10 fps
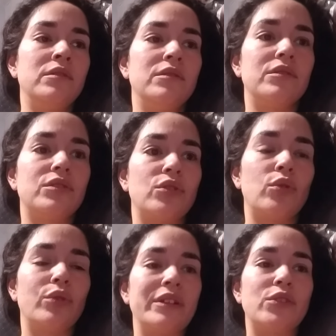
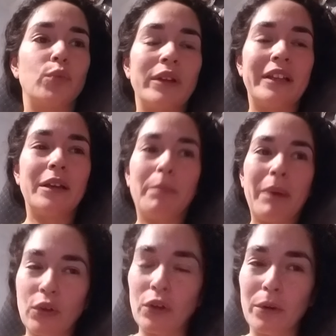so it's really
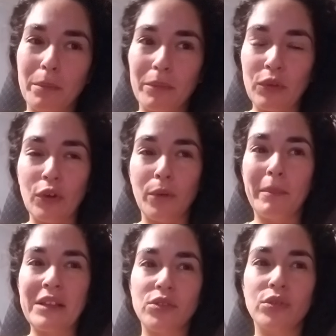about your
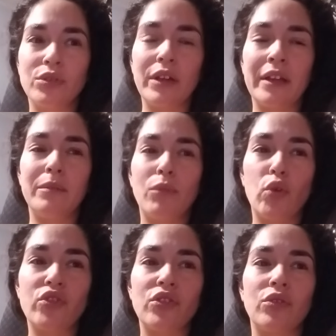mental and
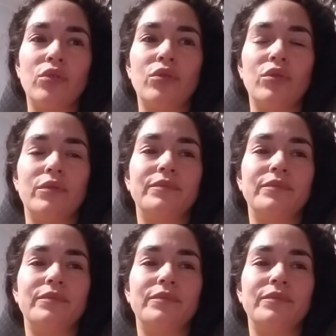emotional